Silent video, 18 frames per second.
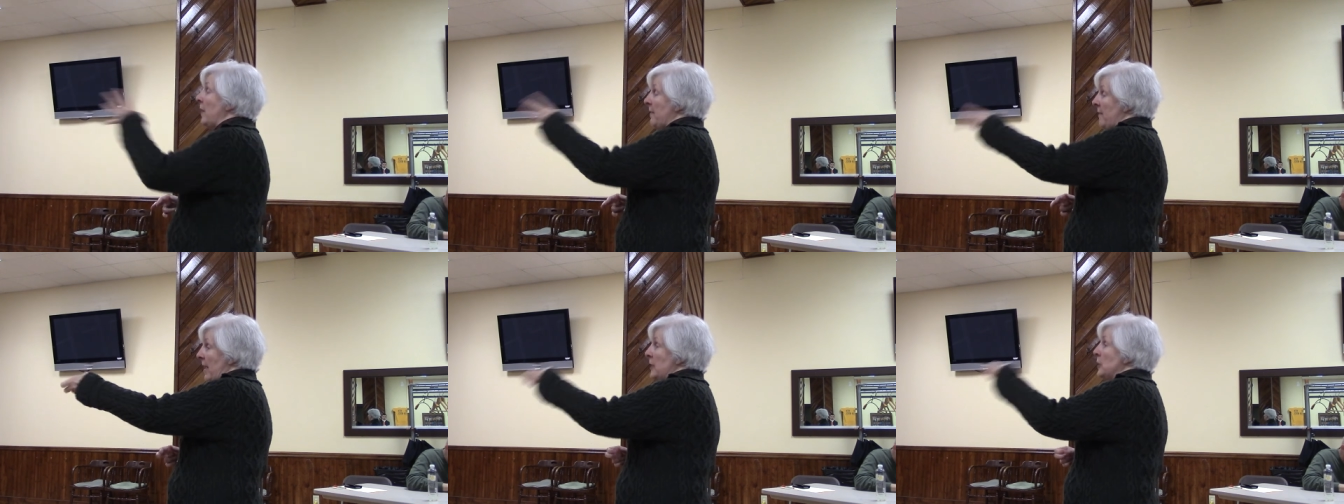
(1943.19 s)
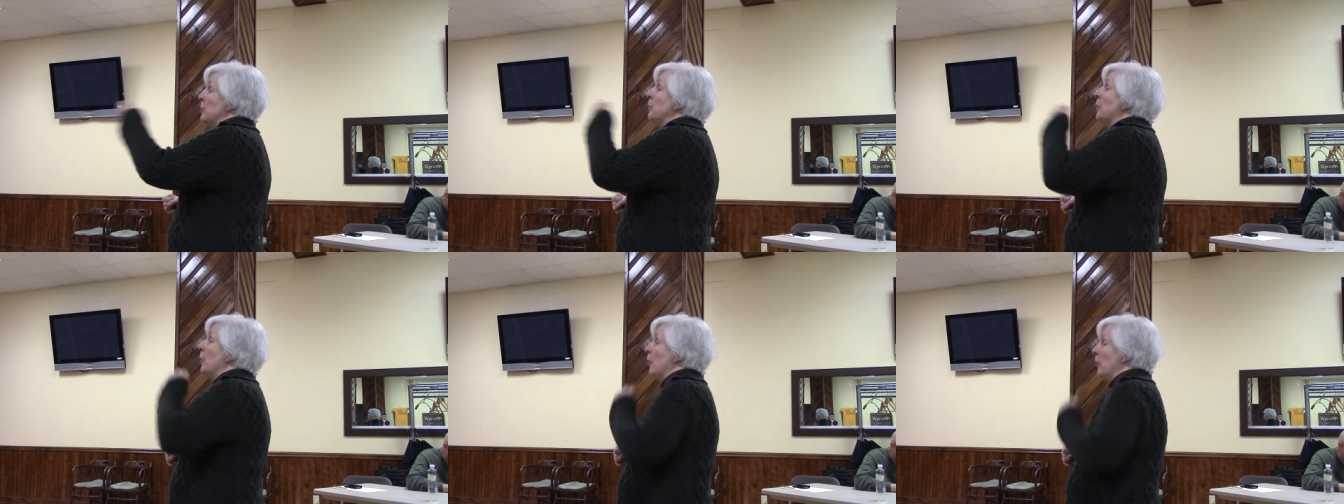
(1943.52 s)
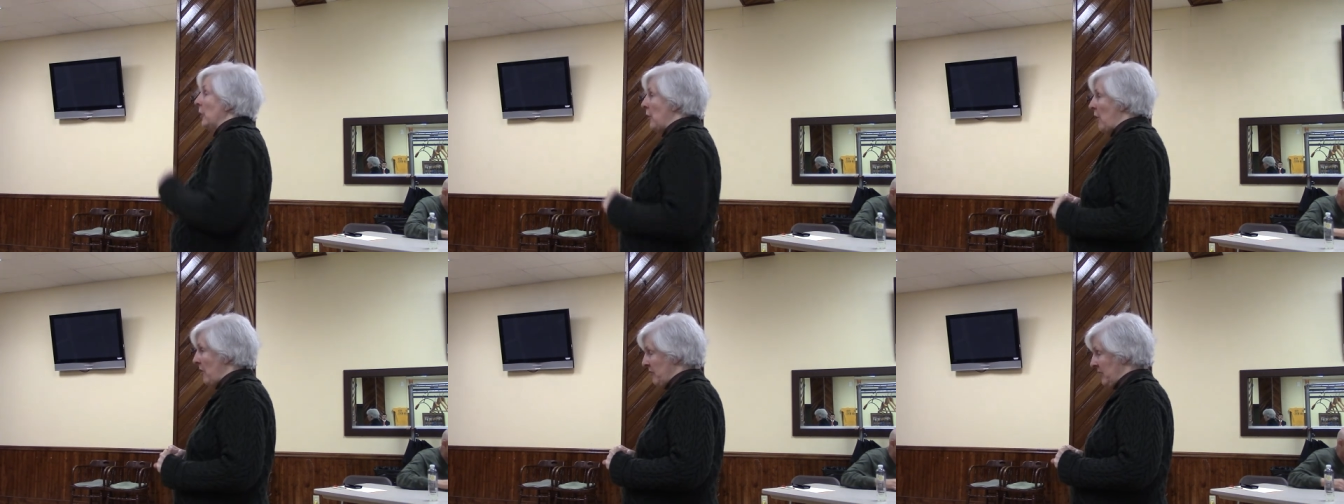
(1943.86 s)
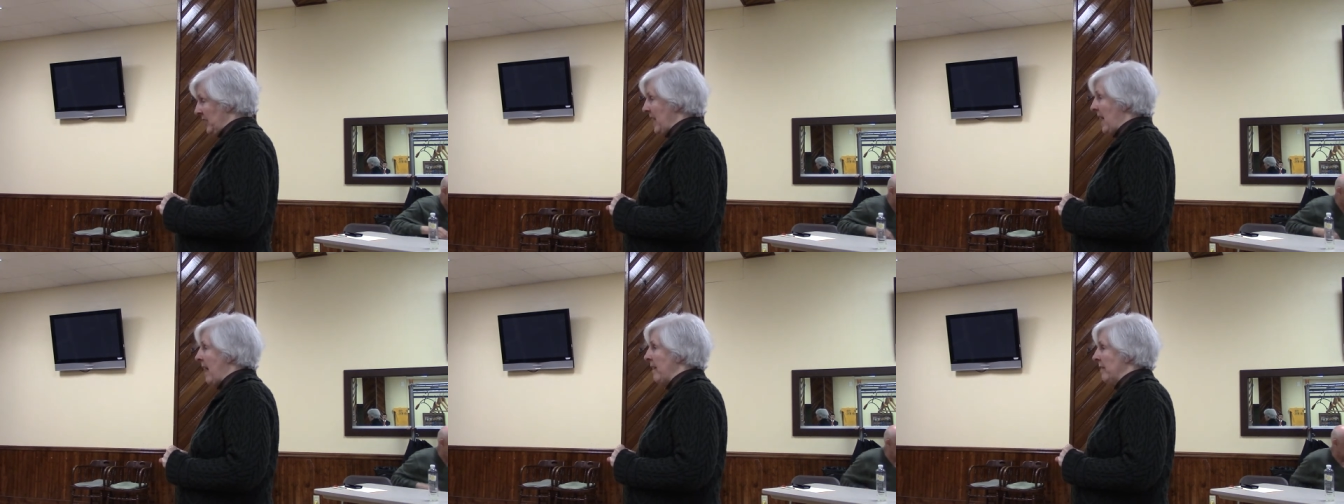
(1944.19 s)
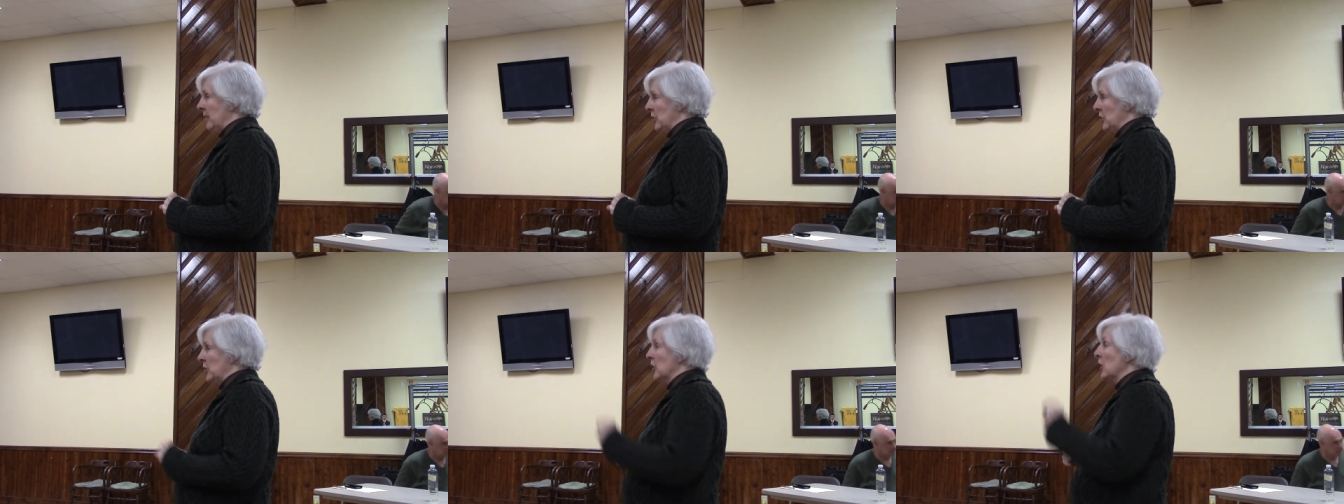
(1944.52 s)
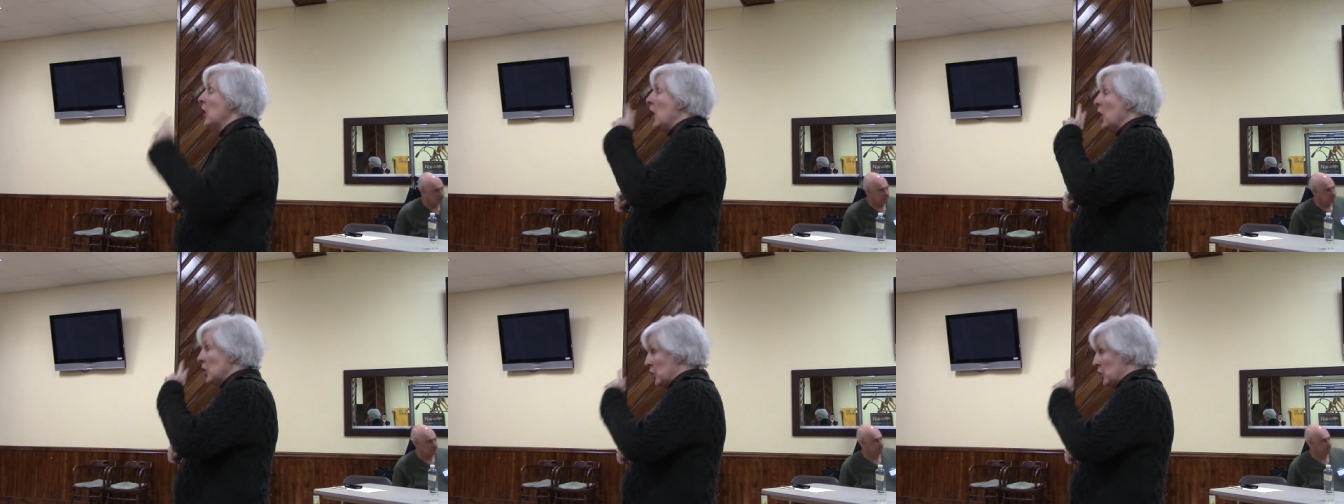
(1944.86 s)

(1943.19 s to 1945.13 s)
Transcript: they've had to pull it off the calendar